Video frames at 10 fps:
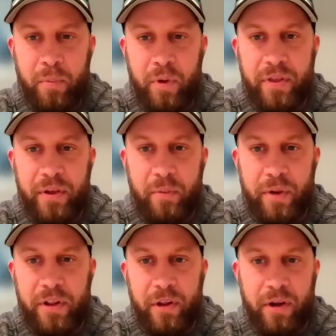with
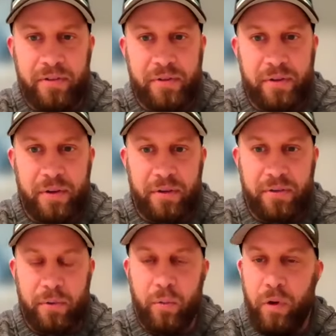a loss
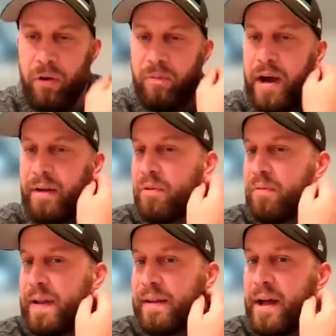to our rival
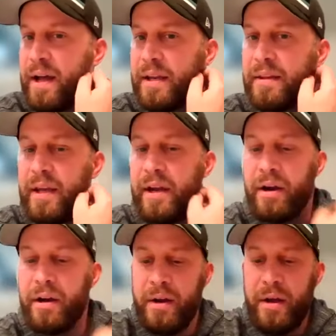Red Line in
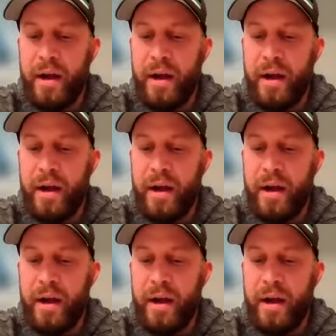there.